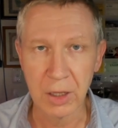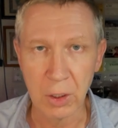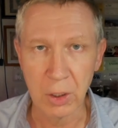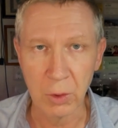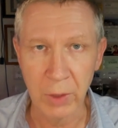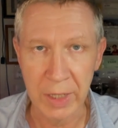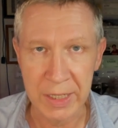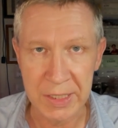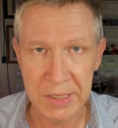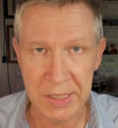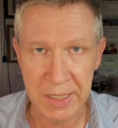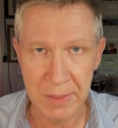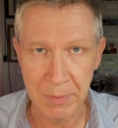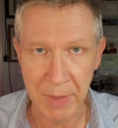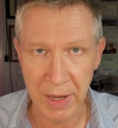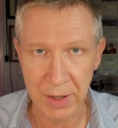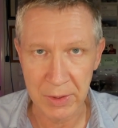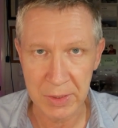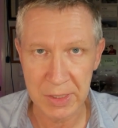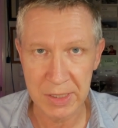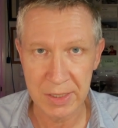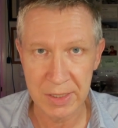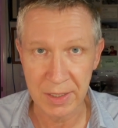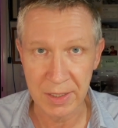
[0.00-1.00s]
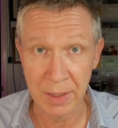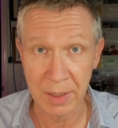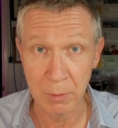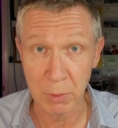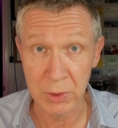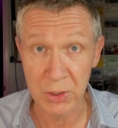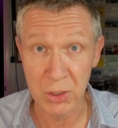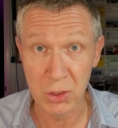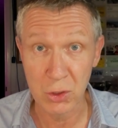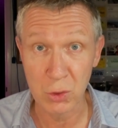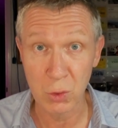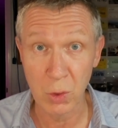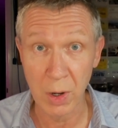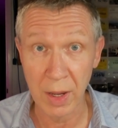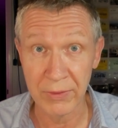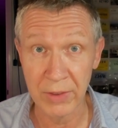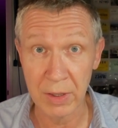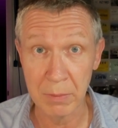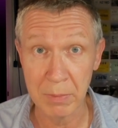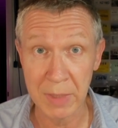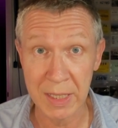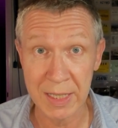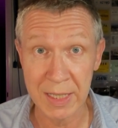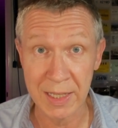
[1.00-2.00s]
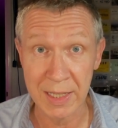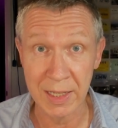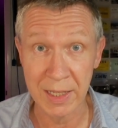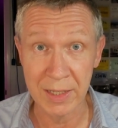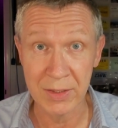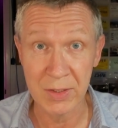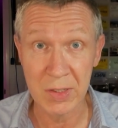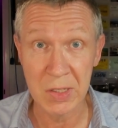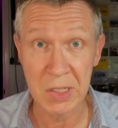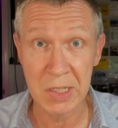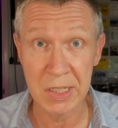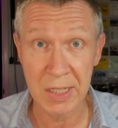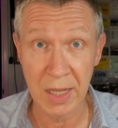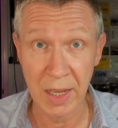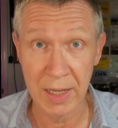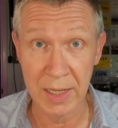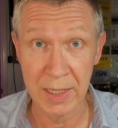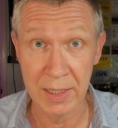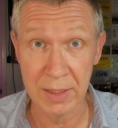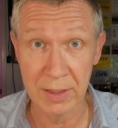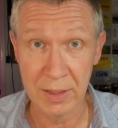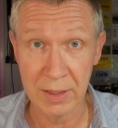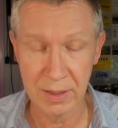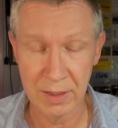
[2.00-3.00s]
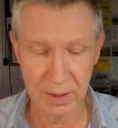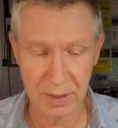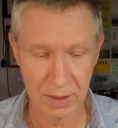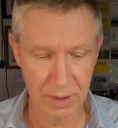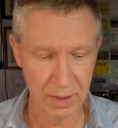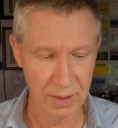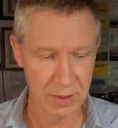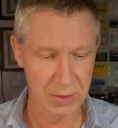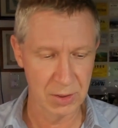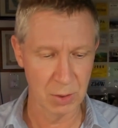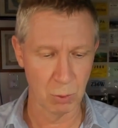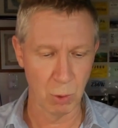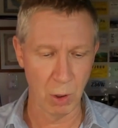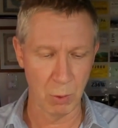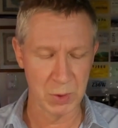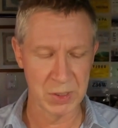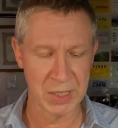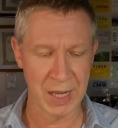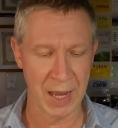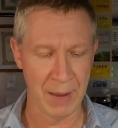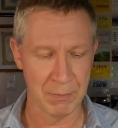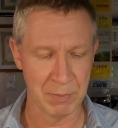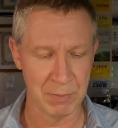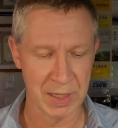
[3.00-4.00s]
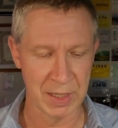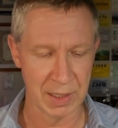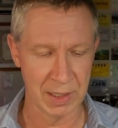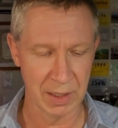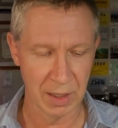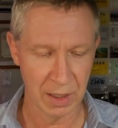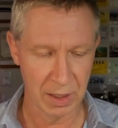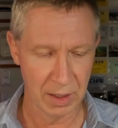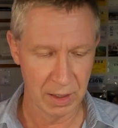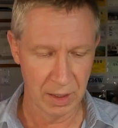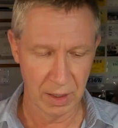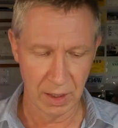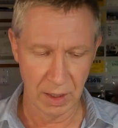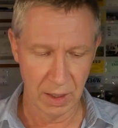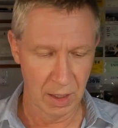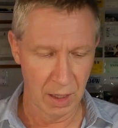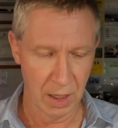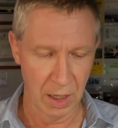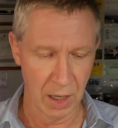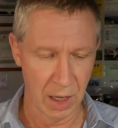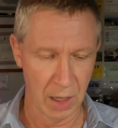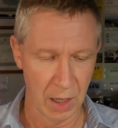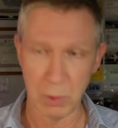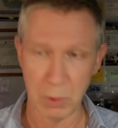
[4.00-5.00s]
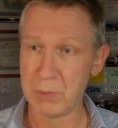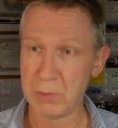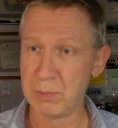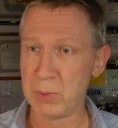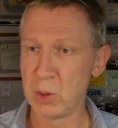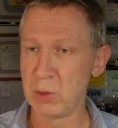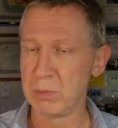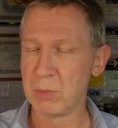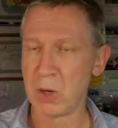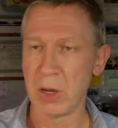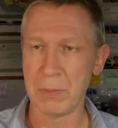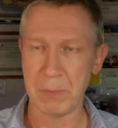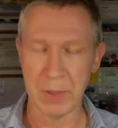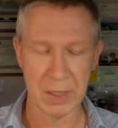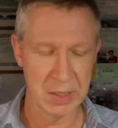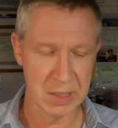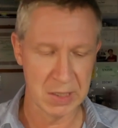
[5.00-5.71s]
crazy mouse. It was driving me insane. So what was happening, I would boot my P